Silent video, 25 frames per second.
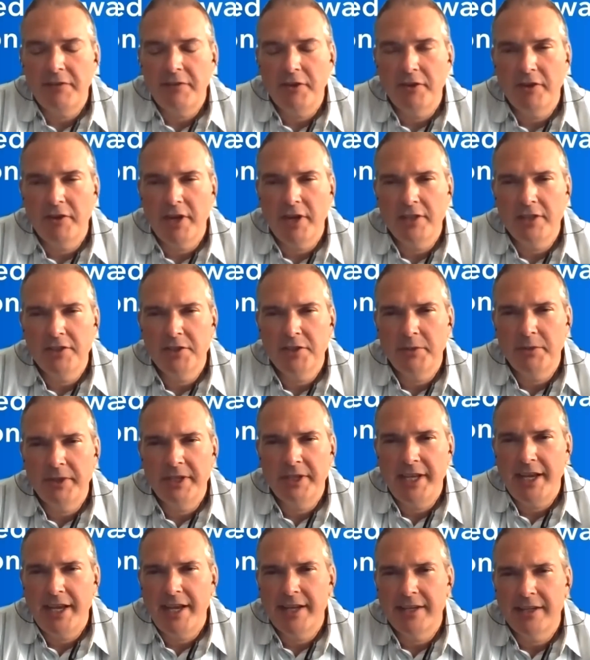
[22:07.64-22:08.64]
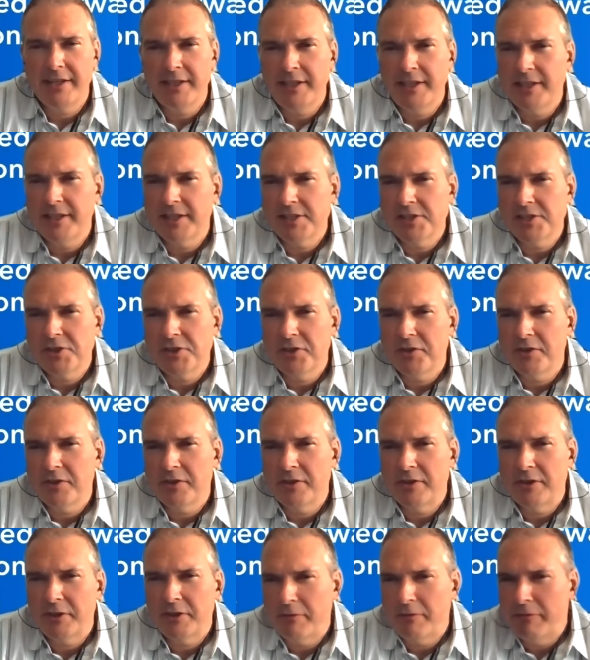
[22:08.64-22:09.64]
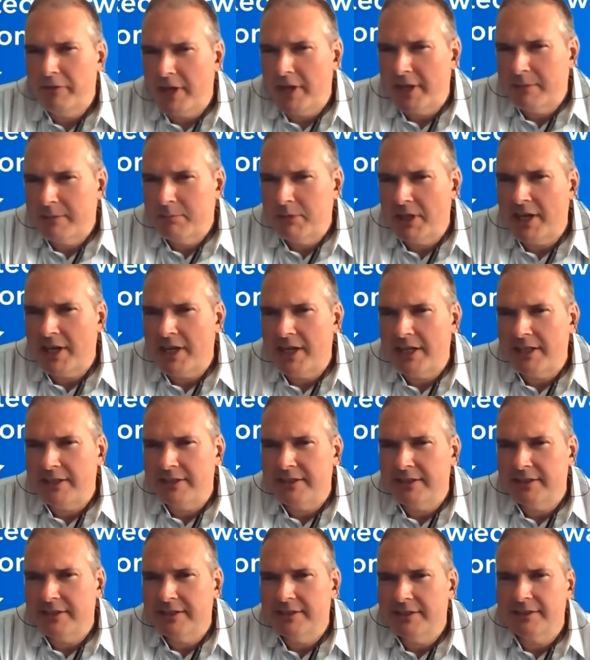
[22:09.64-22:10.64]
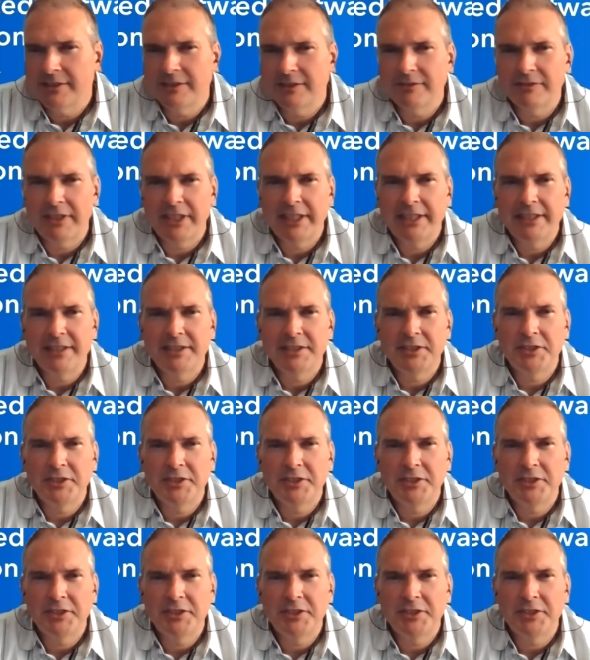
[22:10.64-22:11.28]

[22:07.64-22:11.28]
If you're not doing the analytics, you're flying blind, right?